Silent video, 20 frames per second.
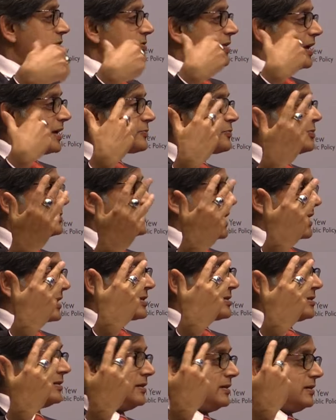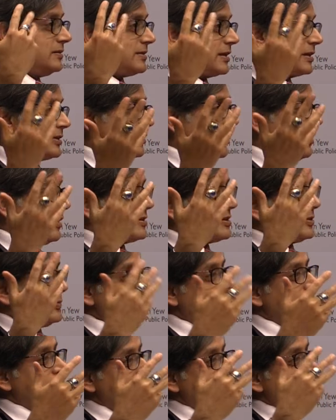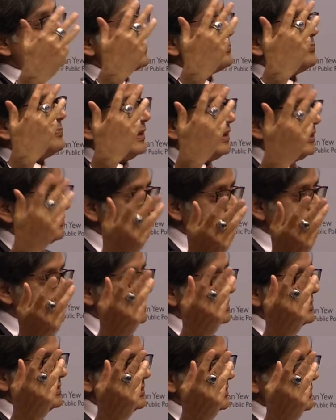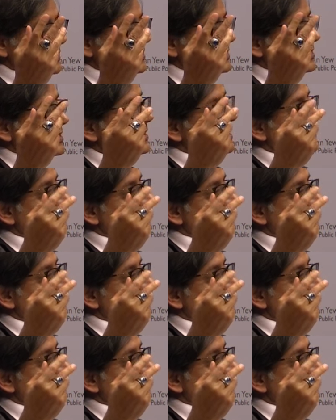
that was actually technology working to benefit Indians,